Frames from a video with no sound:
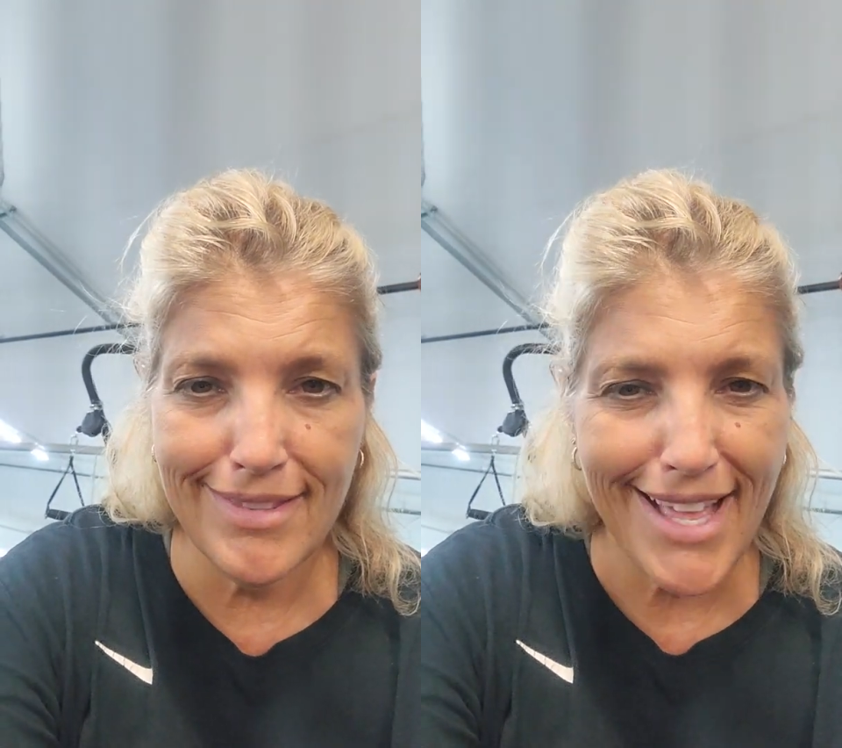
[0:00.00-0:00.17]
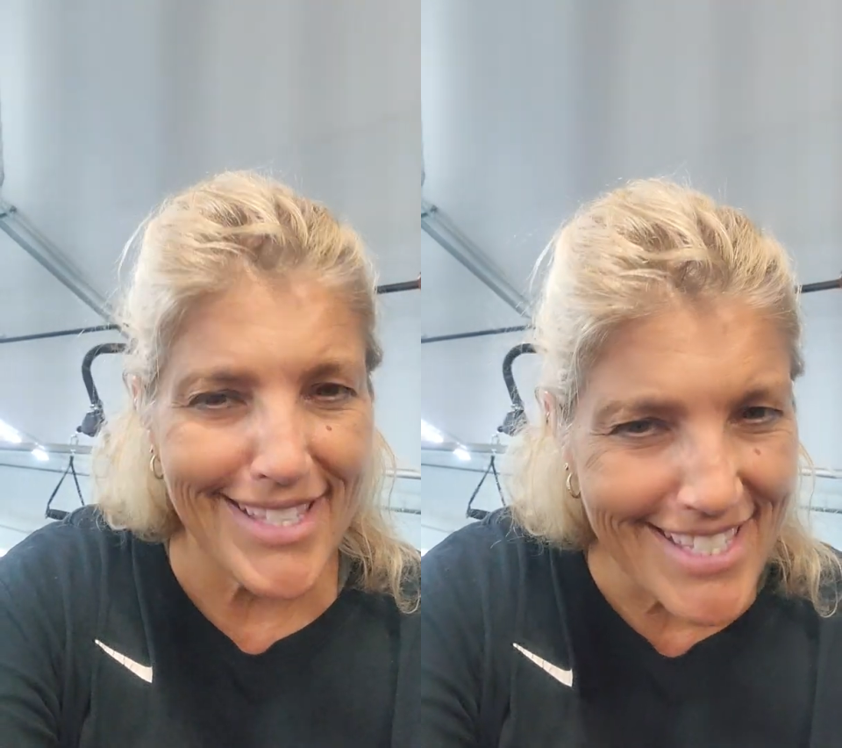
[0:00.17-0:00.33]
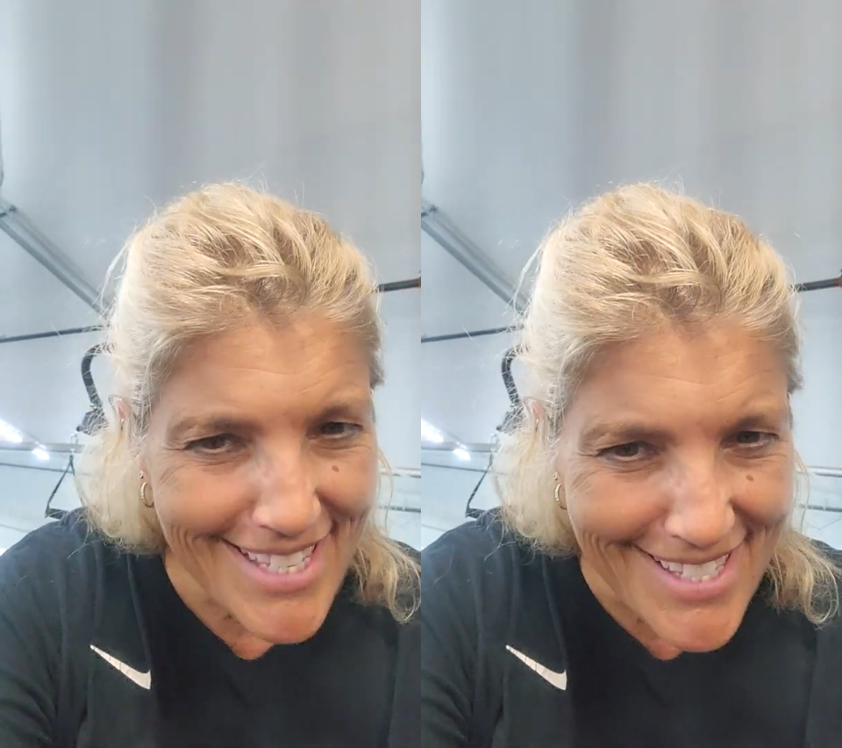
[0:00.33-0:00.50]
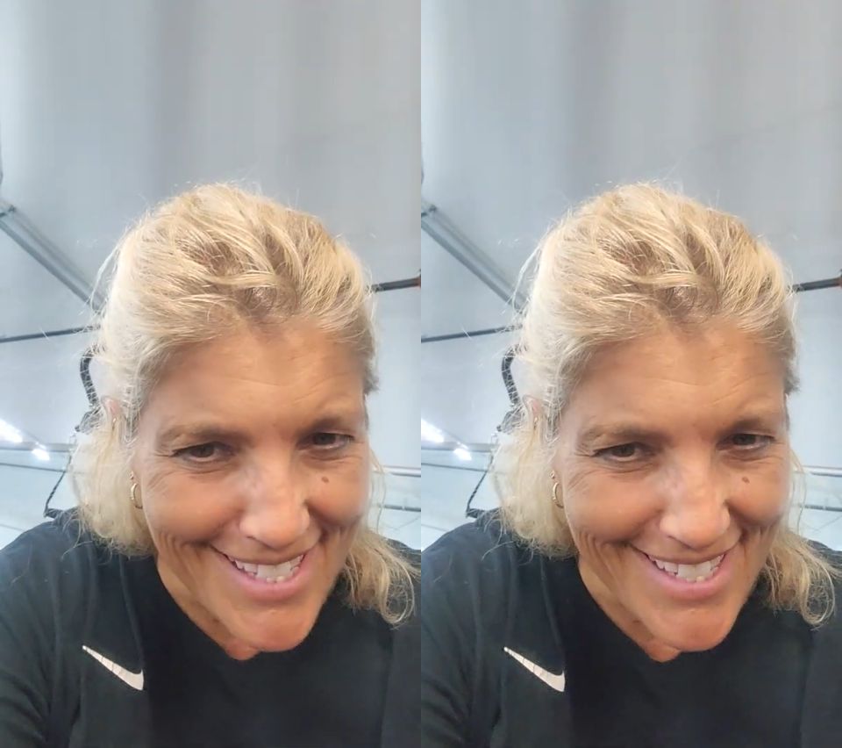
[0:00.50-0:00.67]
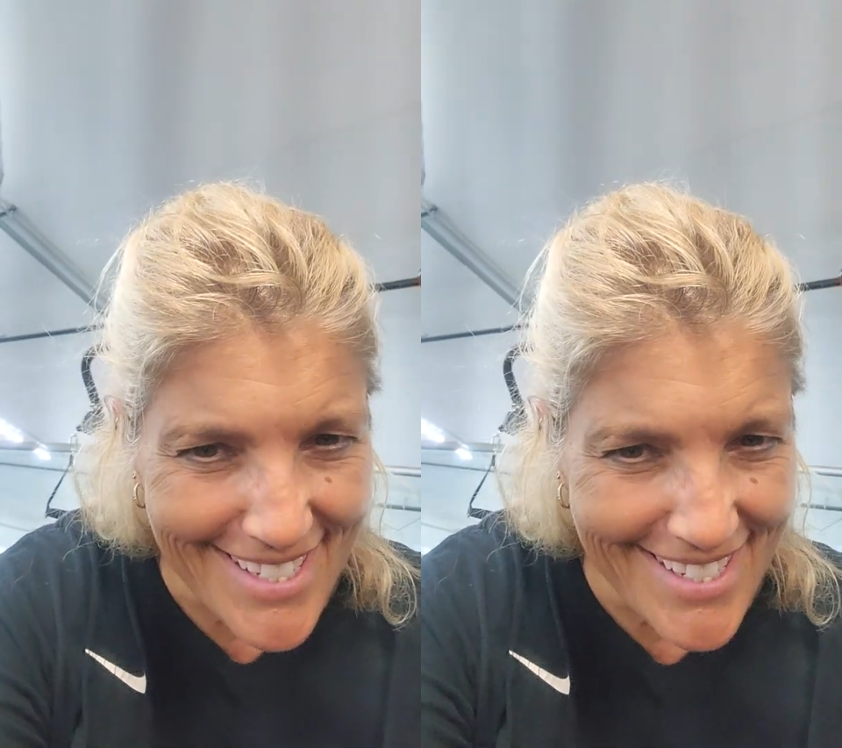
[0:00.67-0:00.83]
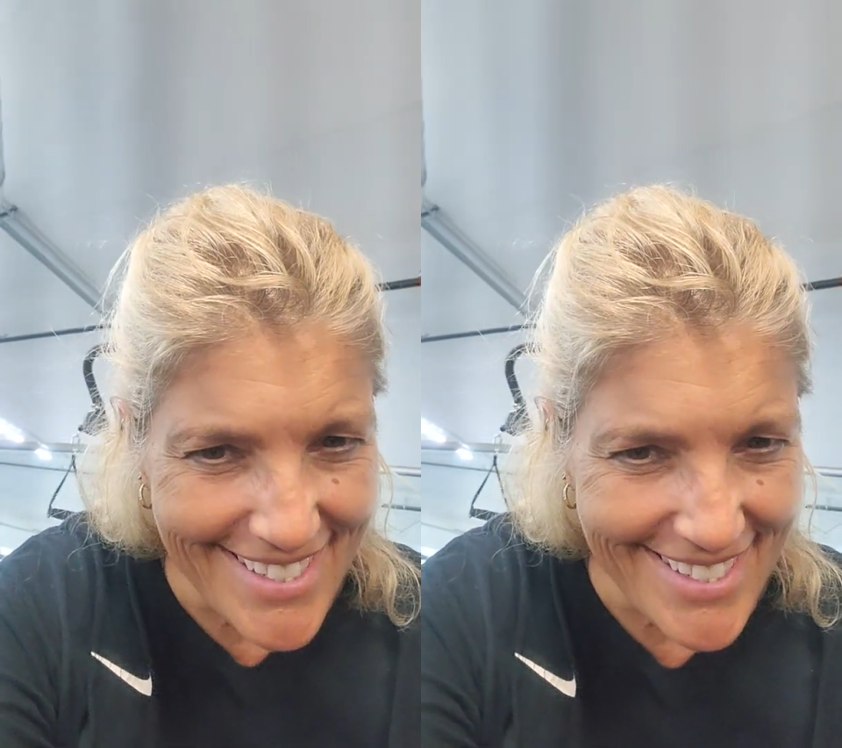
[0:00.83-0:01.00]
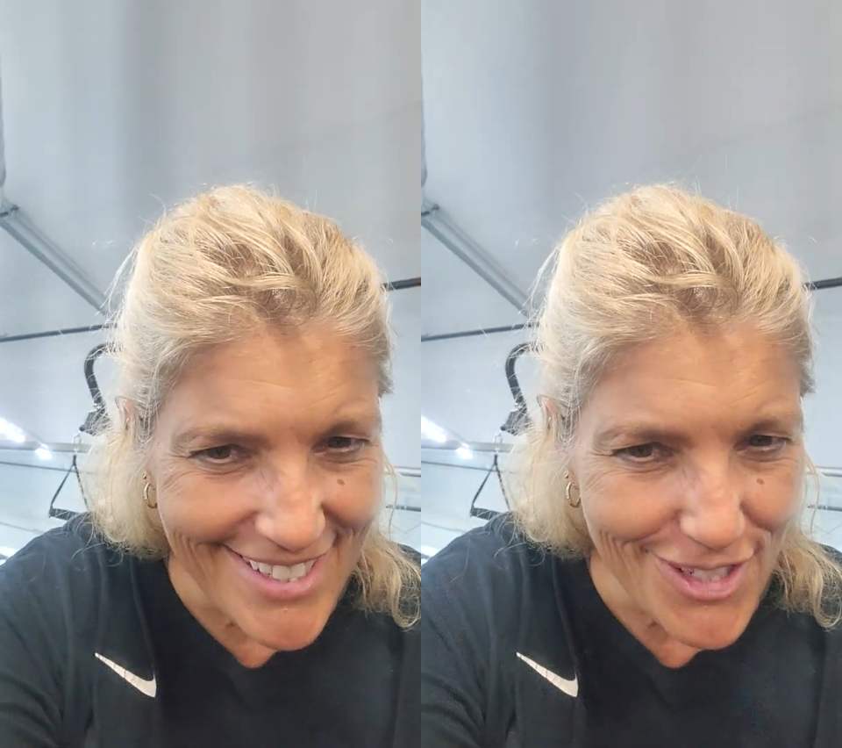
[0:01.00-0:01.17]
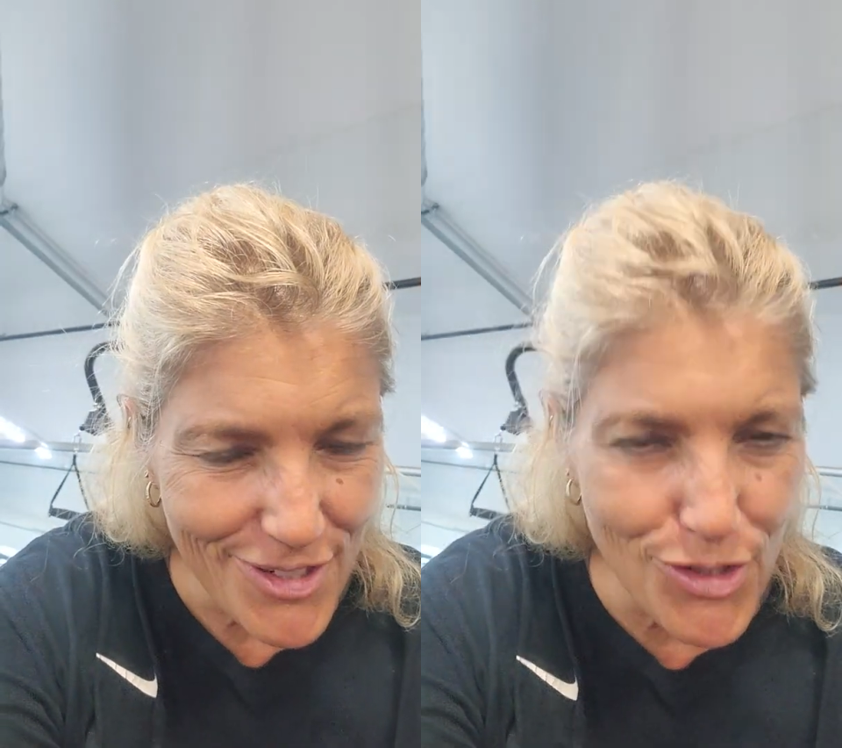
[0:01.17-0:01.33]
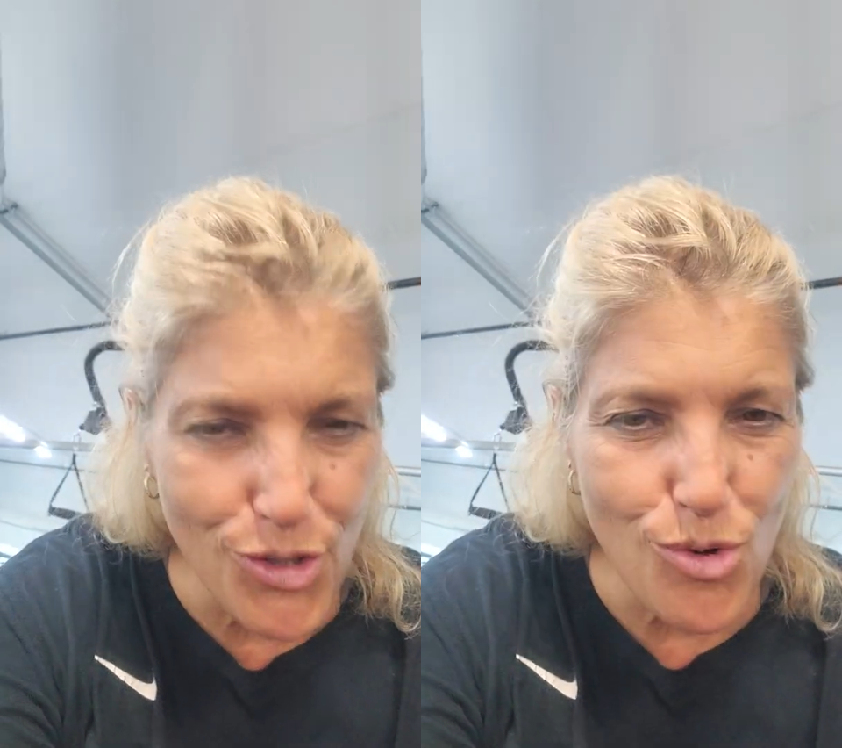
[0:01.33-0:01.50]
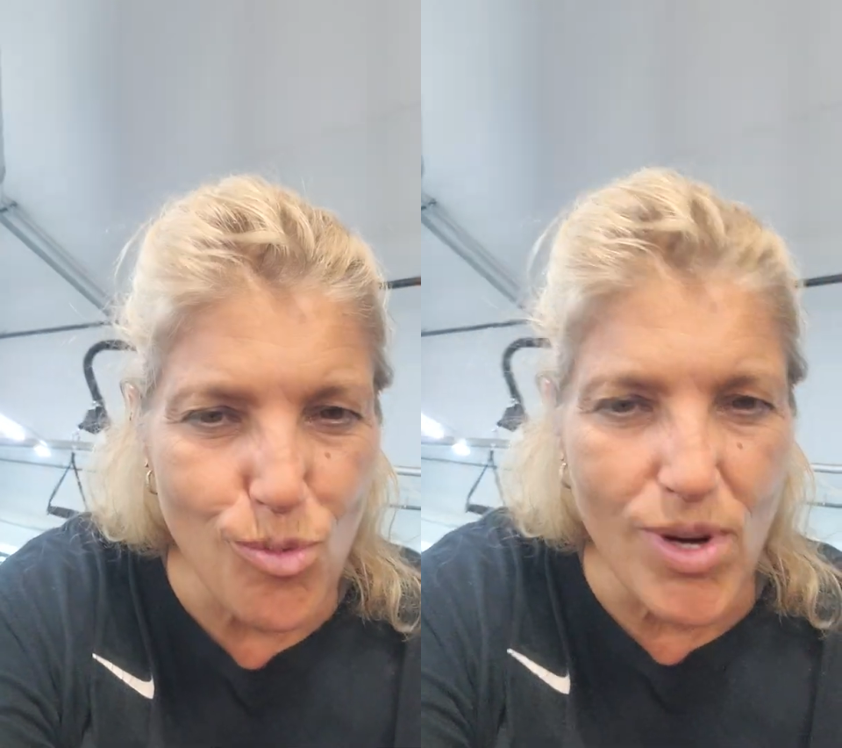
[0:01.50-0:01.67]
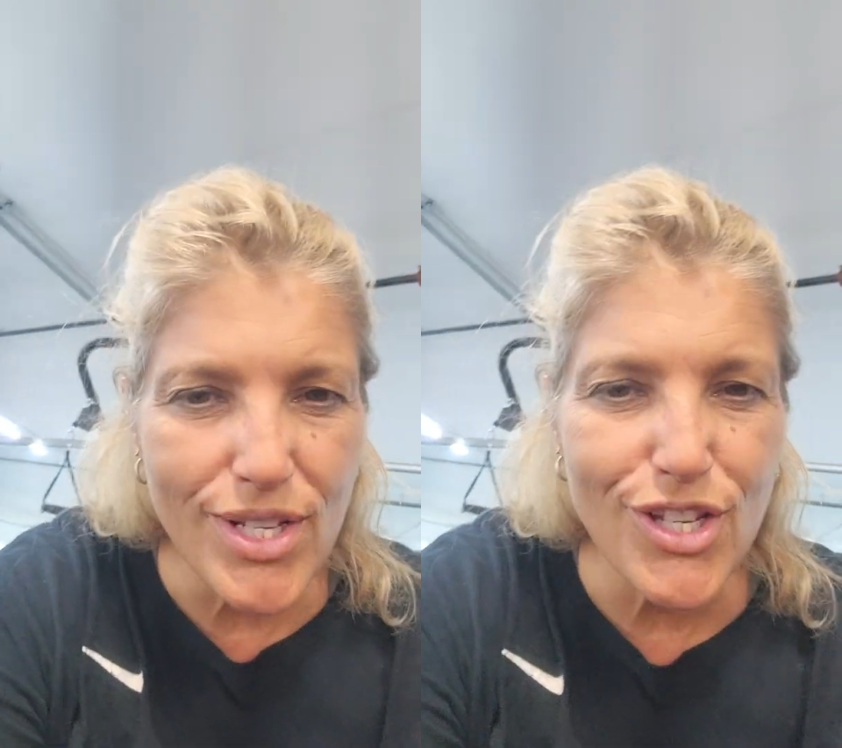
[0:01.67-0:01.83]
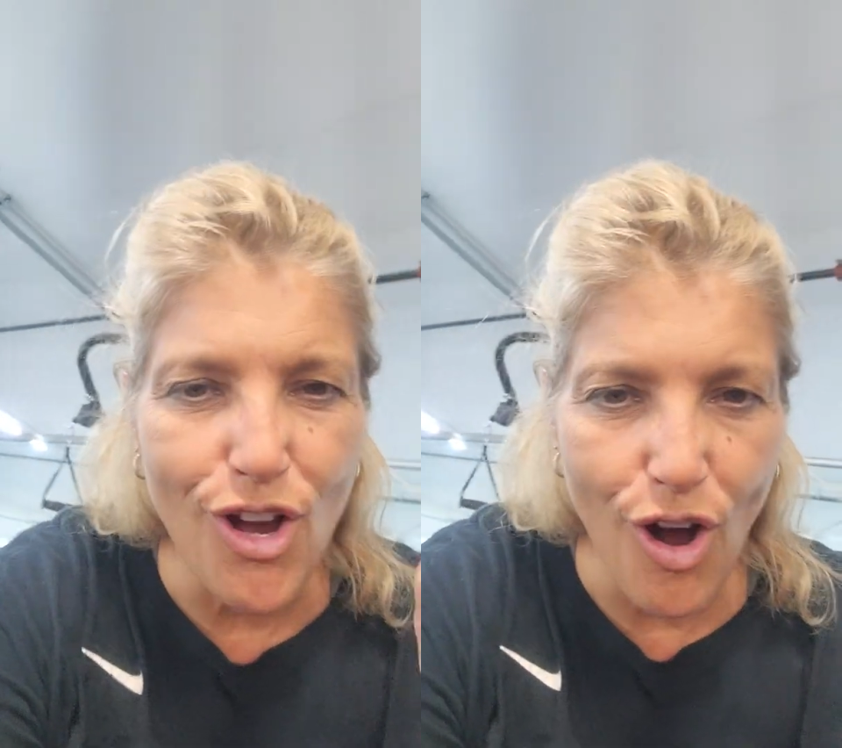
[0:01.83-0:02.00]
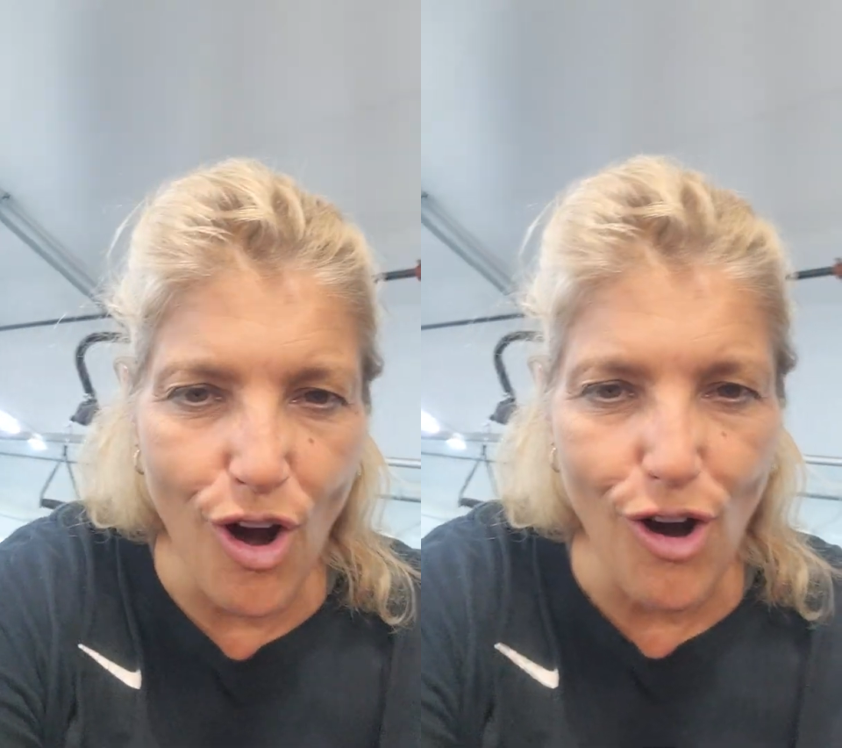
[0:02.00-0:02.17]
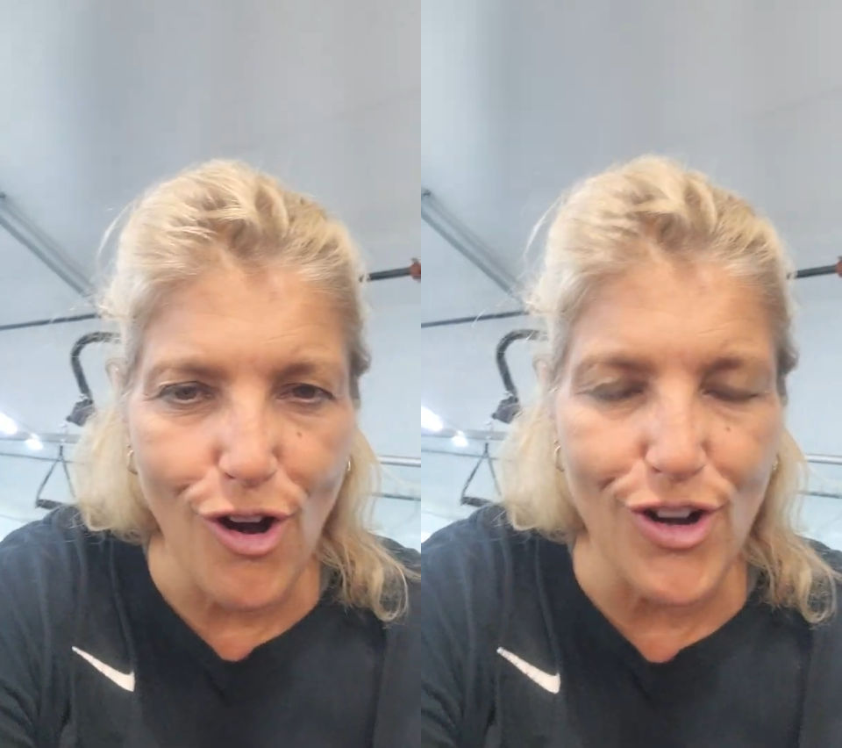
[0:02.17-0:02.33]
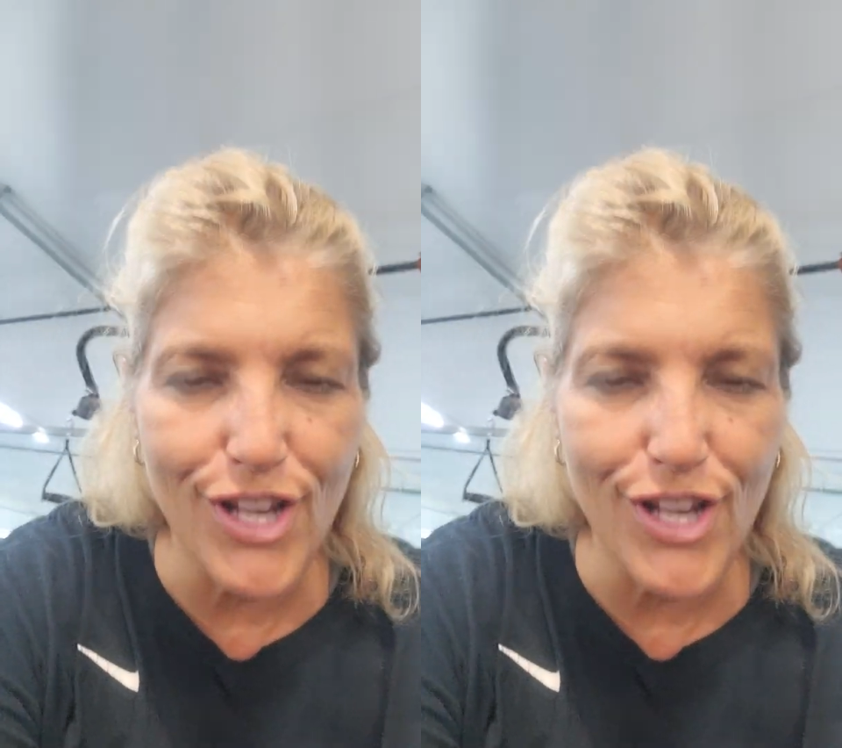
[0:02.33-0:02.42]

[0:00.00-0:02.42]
that's easy. Do what's hard,